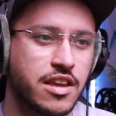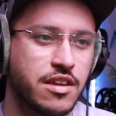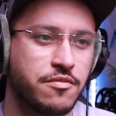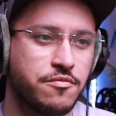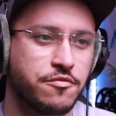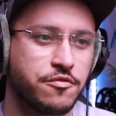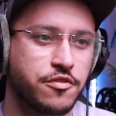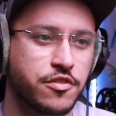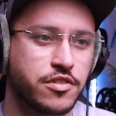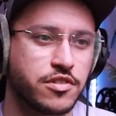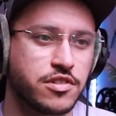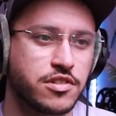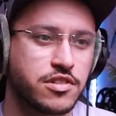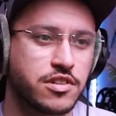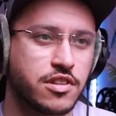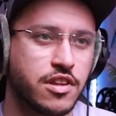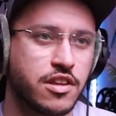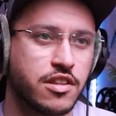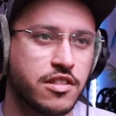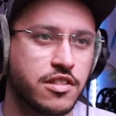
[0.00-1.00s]
inference
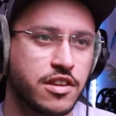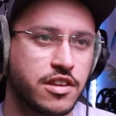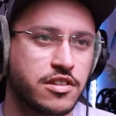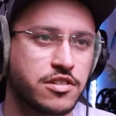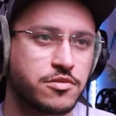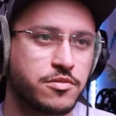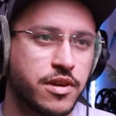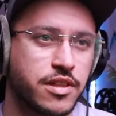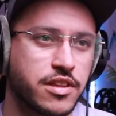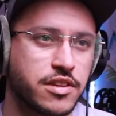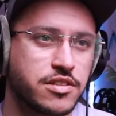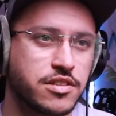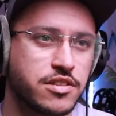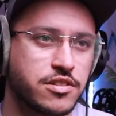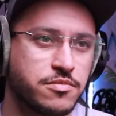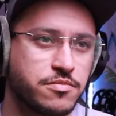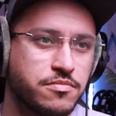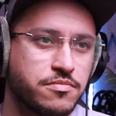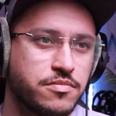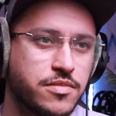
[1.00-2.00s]
and things where this
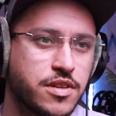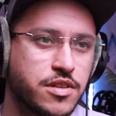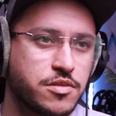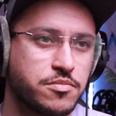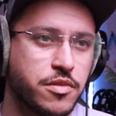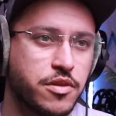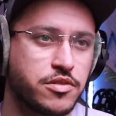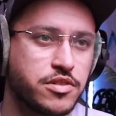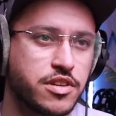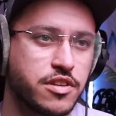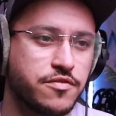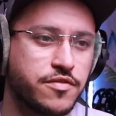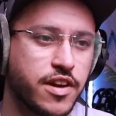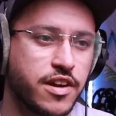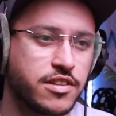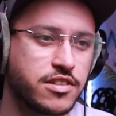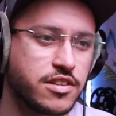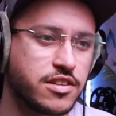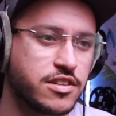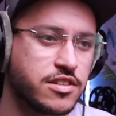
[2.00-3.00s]
is mostly
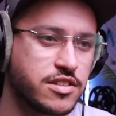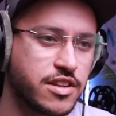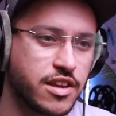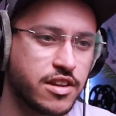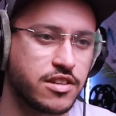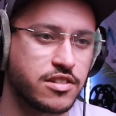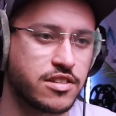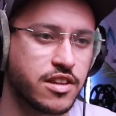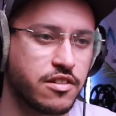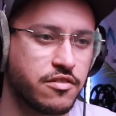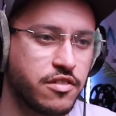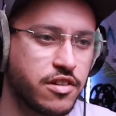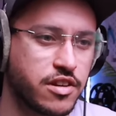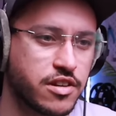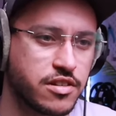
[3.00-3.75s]
affected. Is that right?